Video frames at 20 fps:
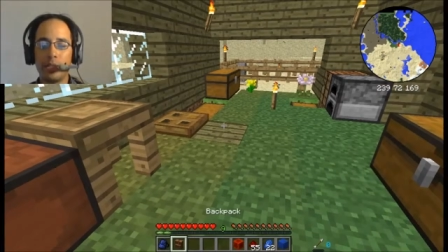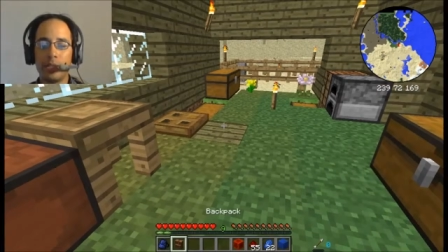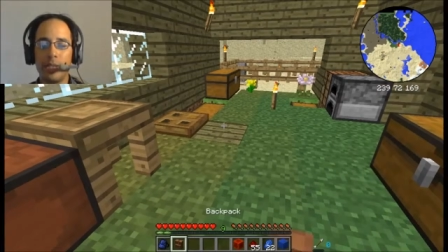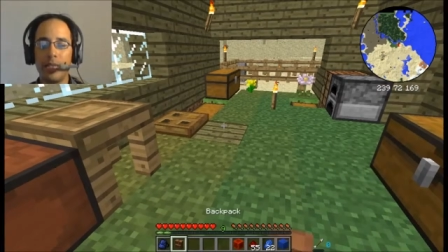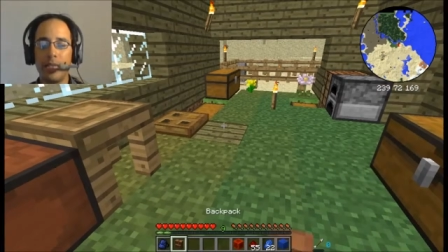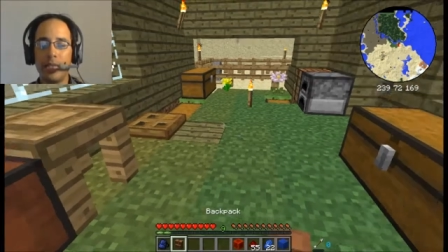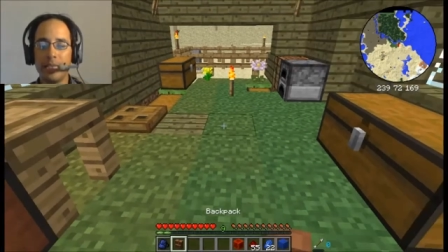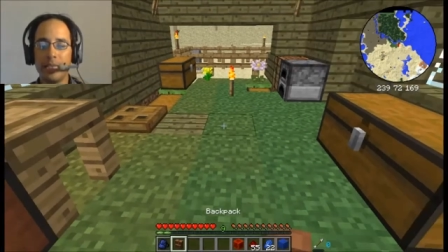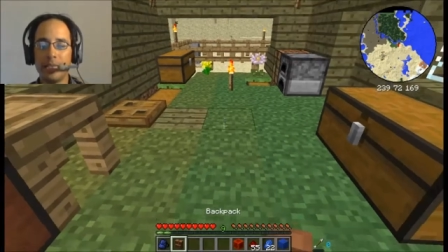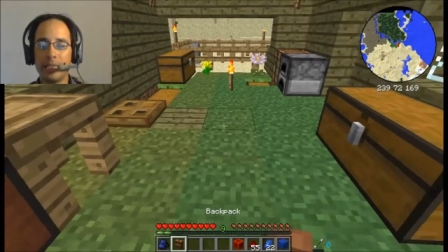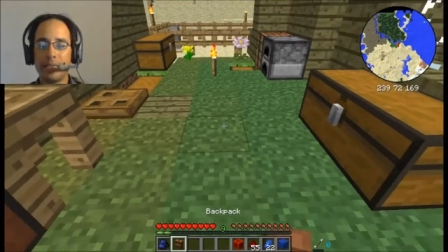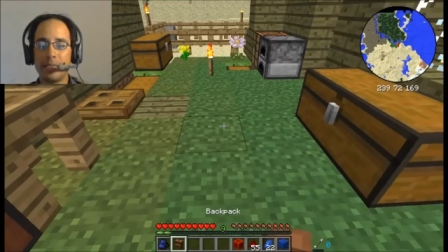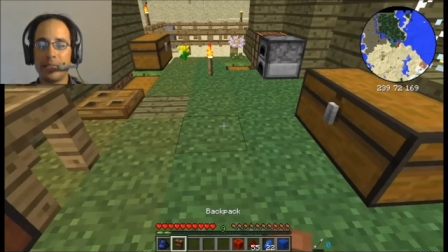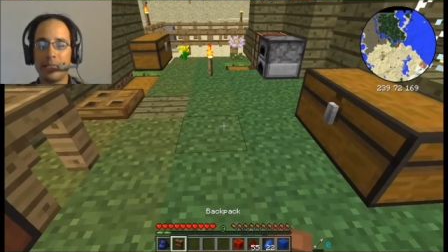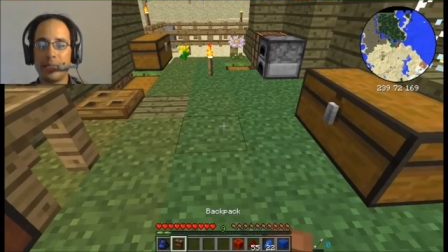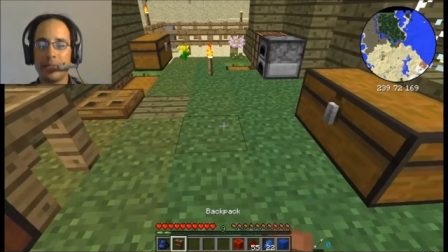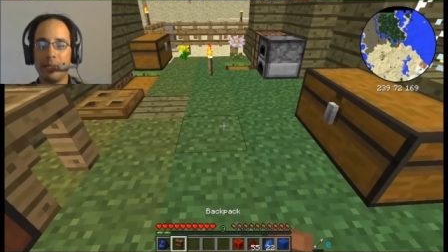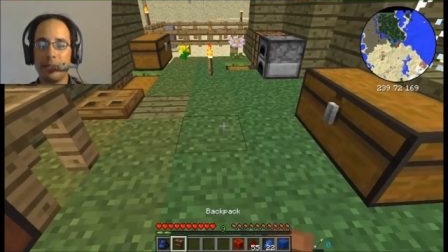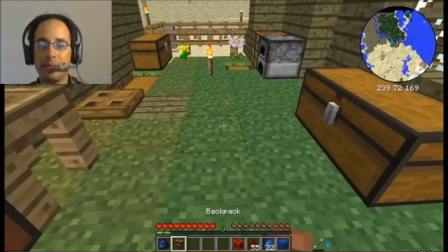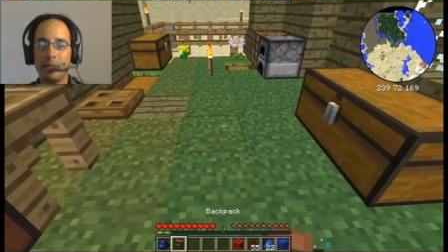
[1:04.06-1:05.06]
was
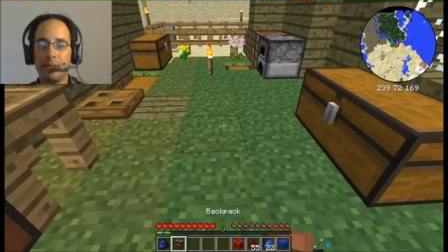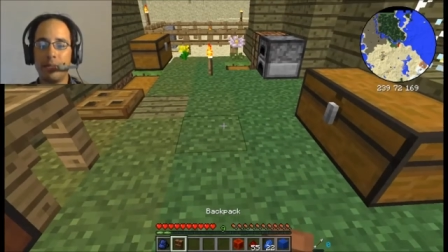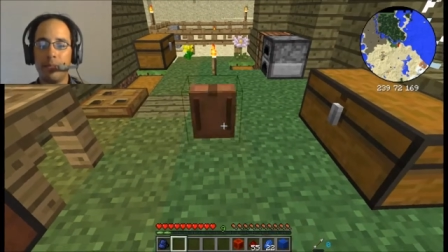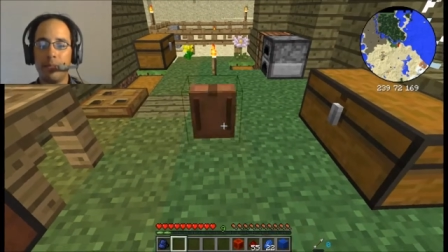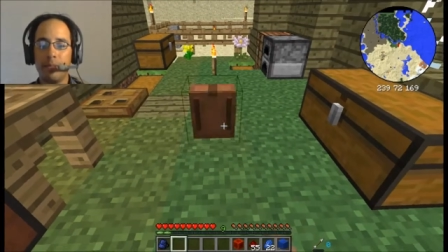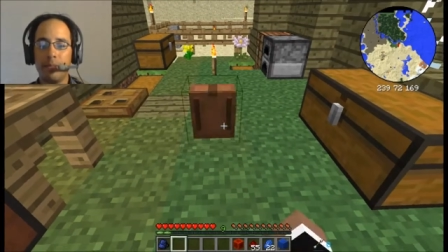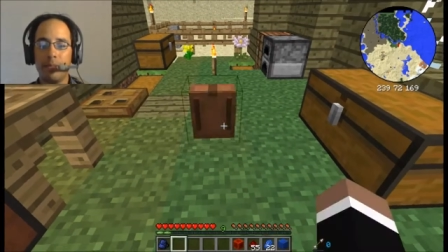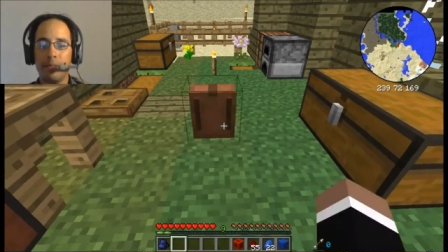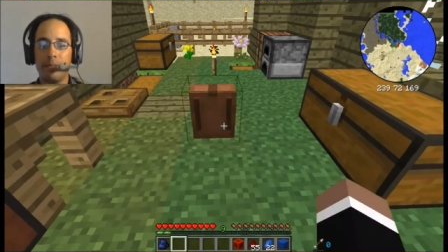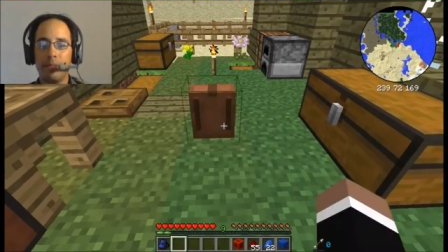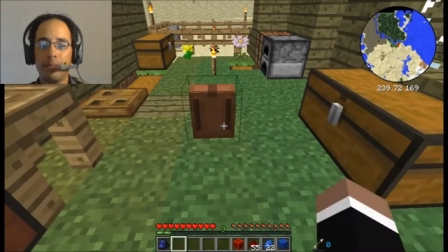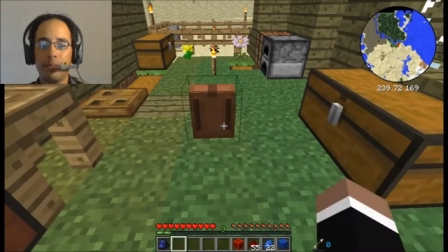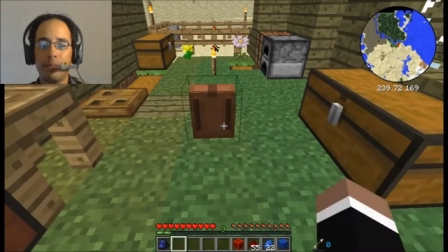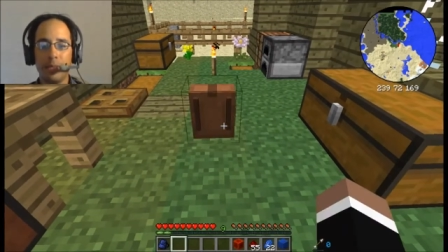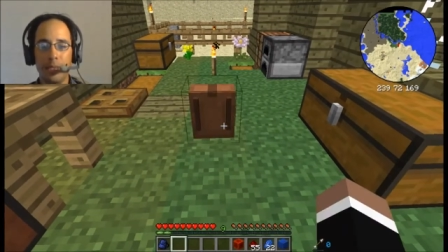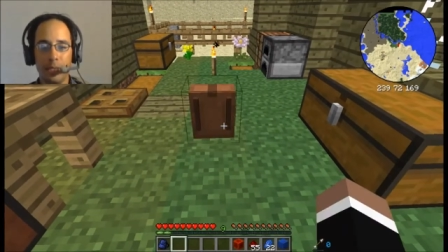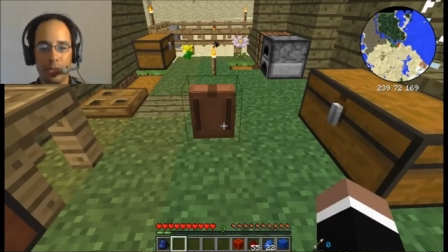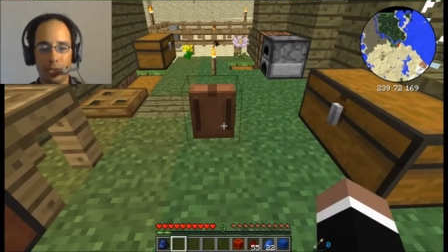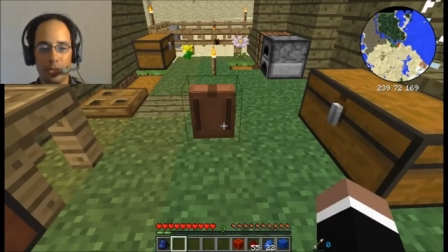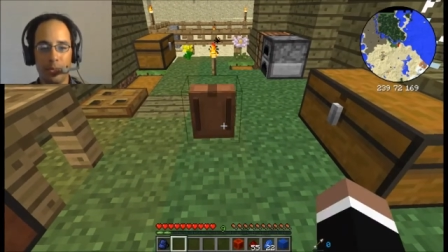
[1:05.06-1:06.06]
this.
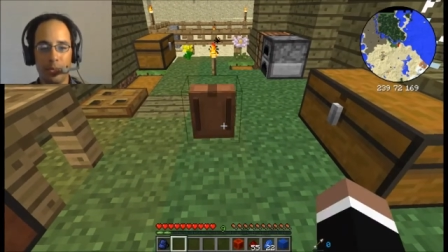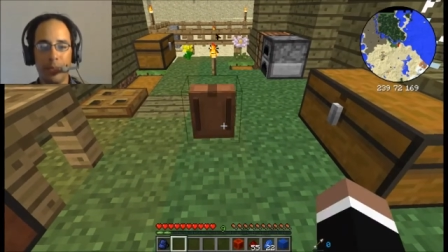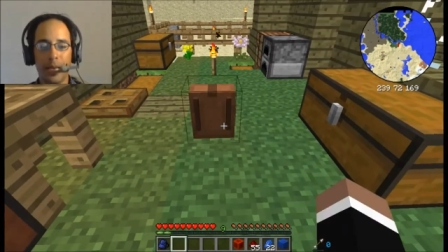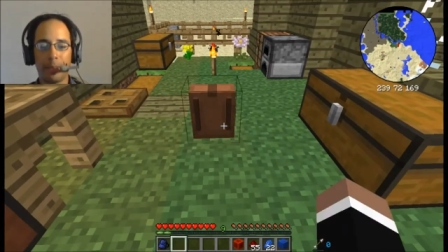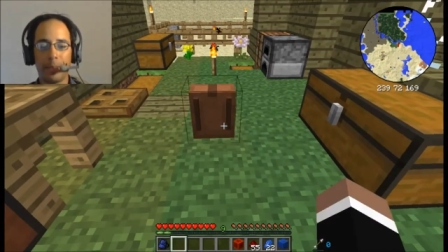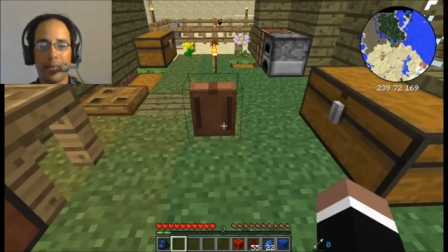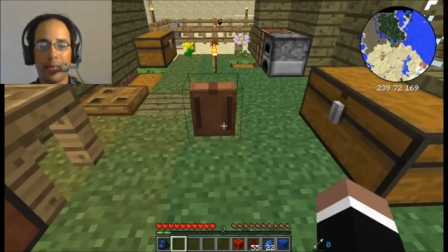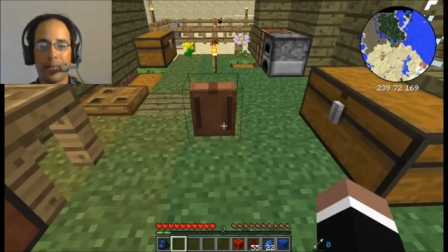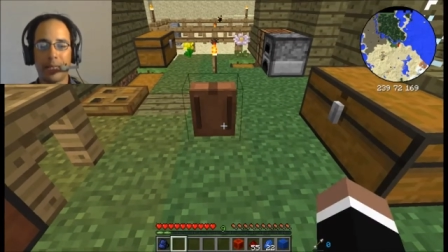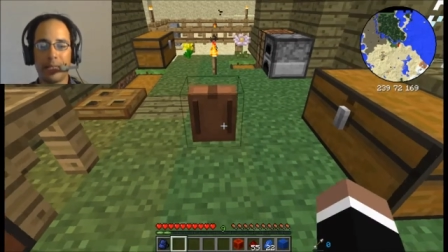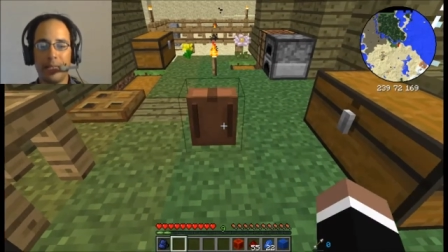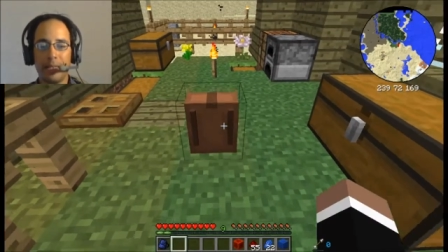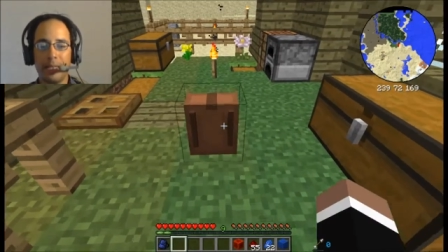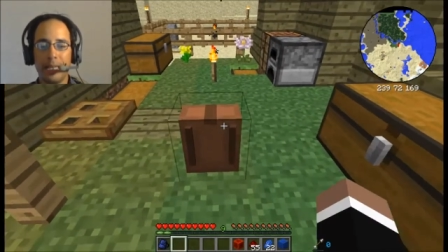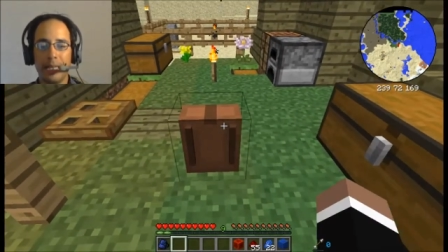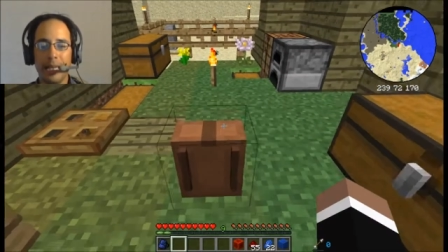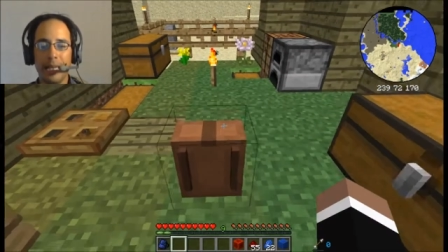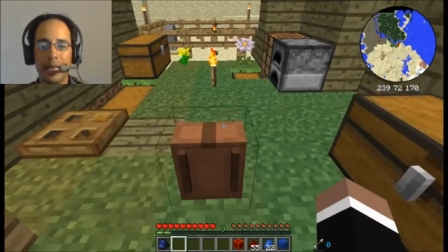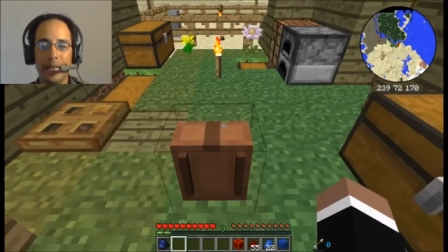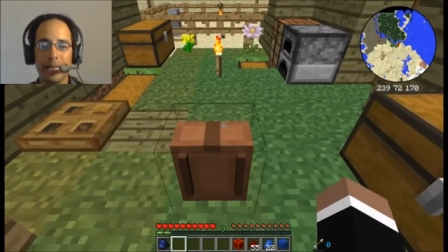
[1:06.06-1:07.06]
There's your backpack.
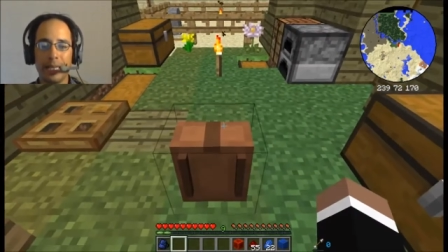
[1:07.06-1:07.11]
